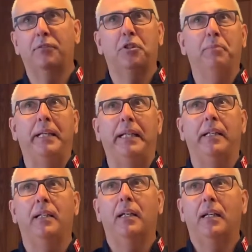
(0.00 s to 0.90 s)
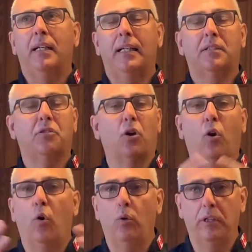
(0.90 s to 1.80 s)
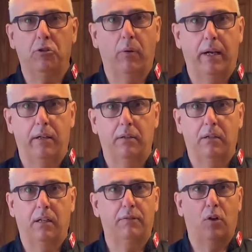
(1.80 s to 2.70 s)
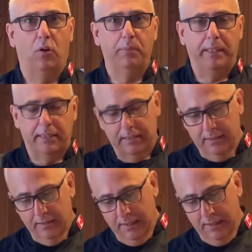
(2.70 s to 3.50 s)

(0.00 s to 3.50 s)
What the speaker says: to me, it's the holy grail of all meats,